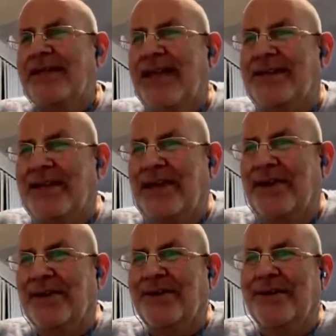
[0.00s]
says
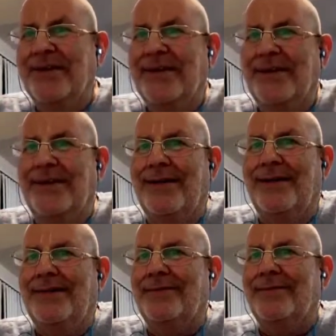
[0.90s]
here.
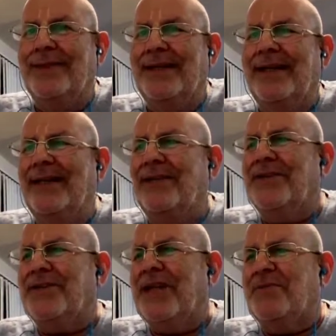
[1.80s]

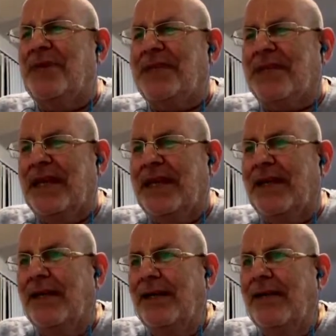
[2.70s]
English says
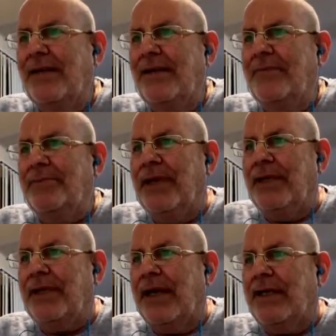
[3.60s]
mystic,
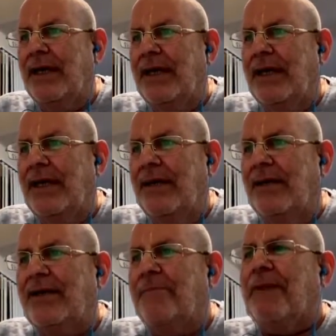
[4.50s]
but I think
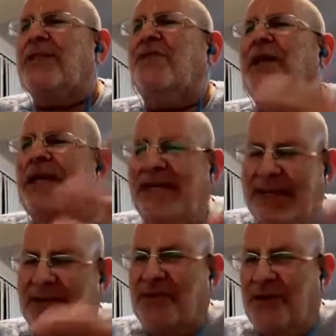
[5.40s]
tapasvini,
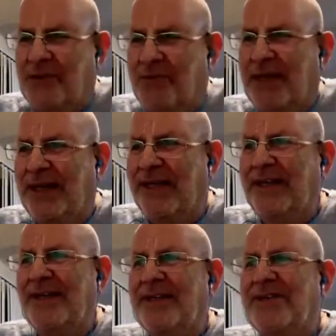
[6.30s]
excuse me.
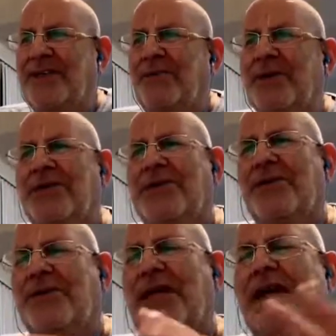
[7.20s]

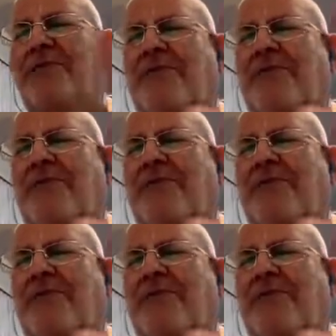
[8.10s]
She had